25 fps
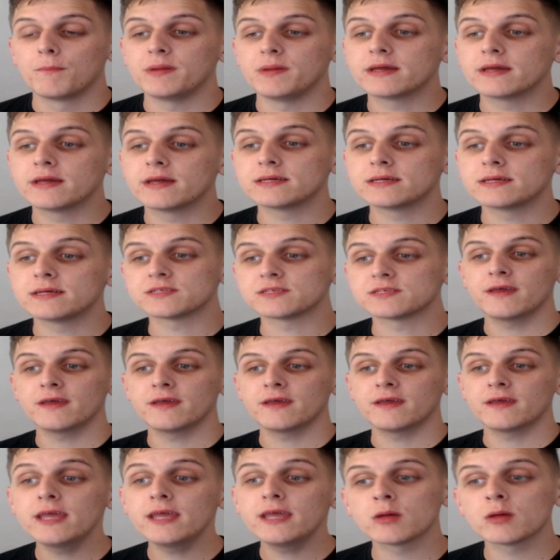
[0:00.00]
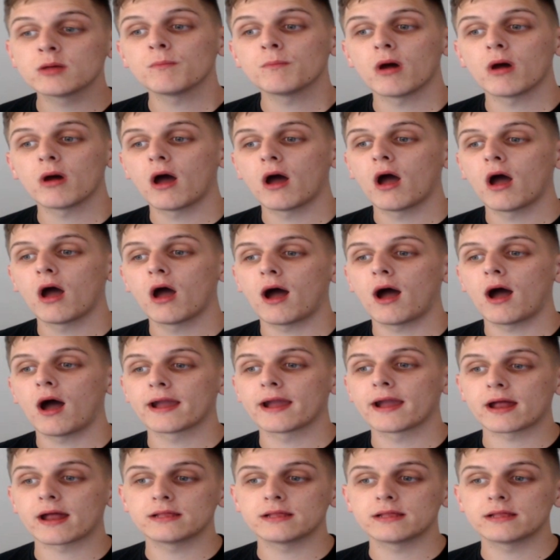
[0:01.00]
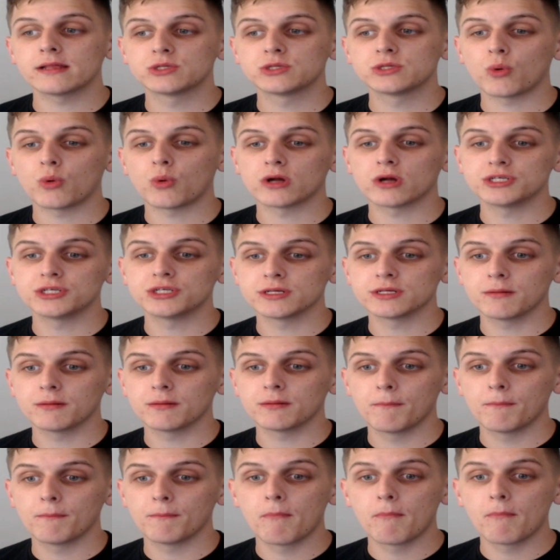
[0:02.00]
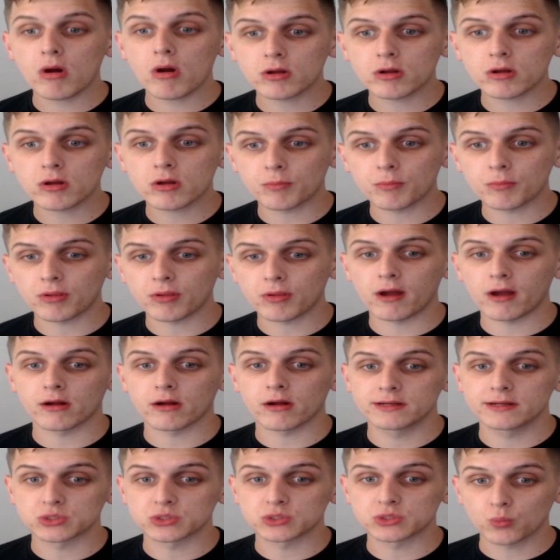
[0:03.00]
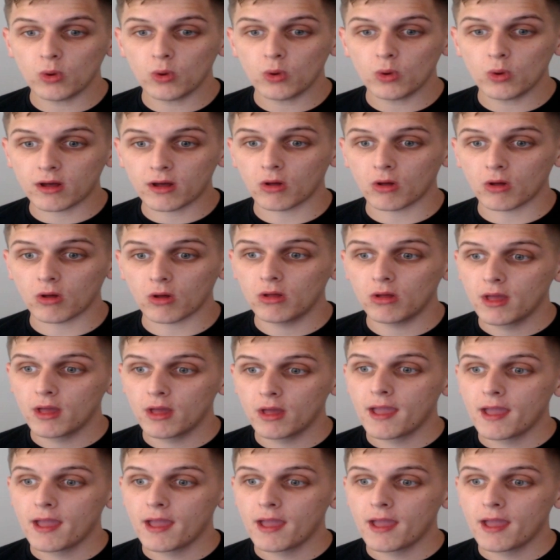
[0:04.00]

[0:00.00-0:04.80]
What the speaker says: because of him, I got into watching Markiplier as well.